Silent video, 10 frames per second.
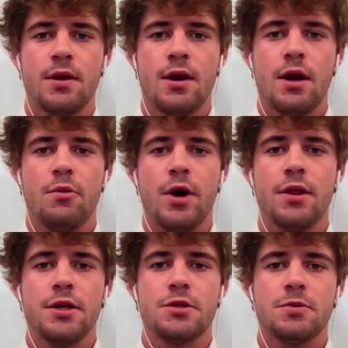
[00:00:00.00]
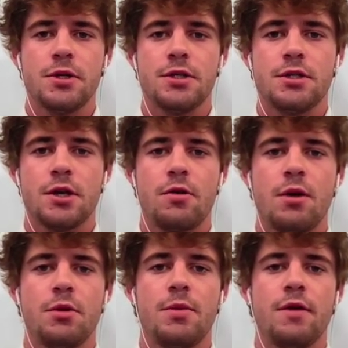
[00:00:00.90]
And while this was
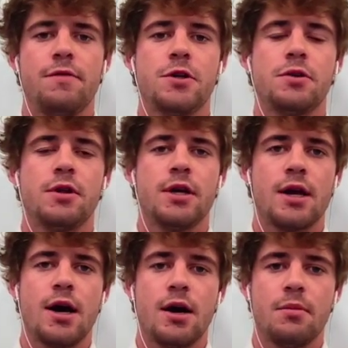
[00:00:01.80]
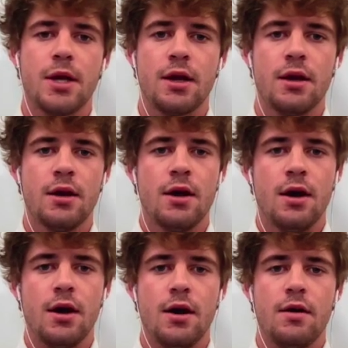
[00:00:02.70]
incredibly beneficial to the economy
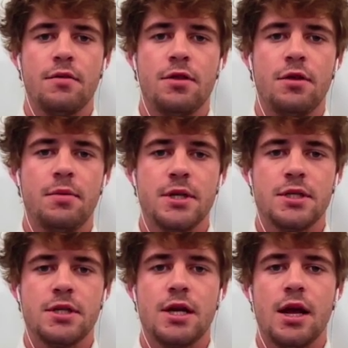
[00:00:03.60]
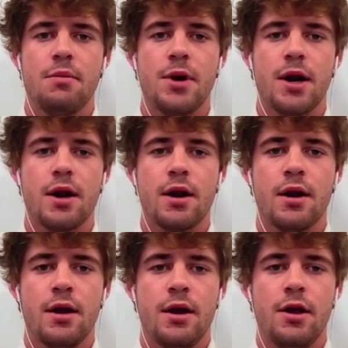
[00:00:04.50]
of the Byzantine Empire,
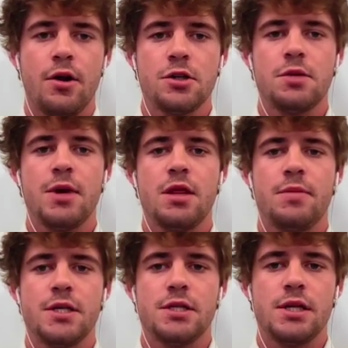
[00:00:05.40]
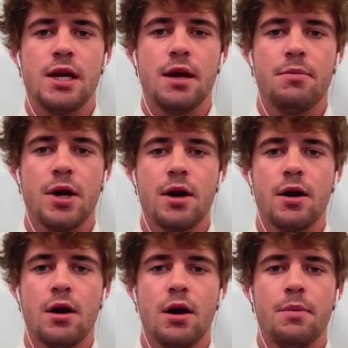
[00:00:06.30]
it also made the Byzantine
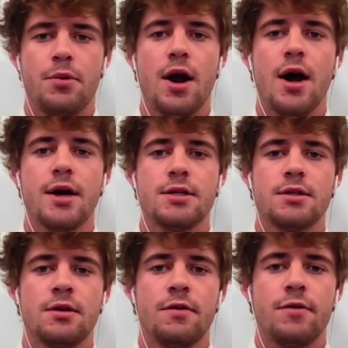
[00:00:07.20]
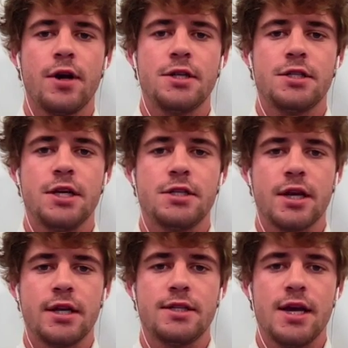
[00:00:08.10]
Empire a prize for any siege that
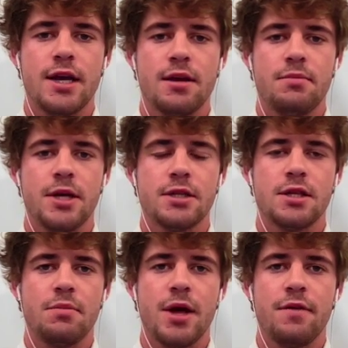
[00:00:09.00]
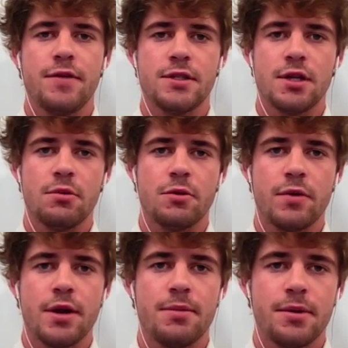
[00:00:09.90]
could take it because of the benefits that it would
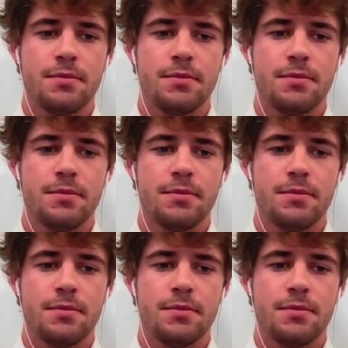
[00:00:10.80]
reap.